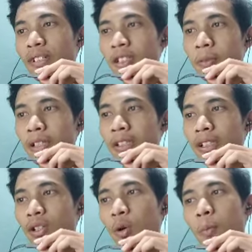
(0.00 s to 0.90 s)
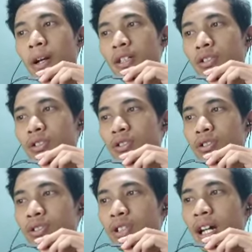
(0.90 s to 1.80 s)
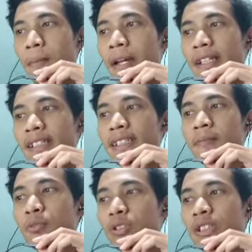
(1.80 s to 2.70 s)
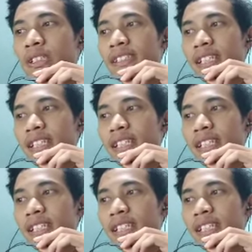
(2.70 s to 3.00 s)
interpreting of microstructure and making important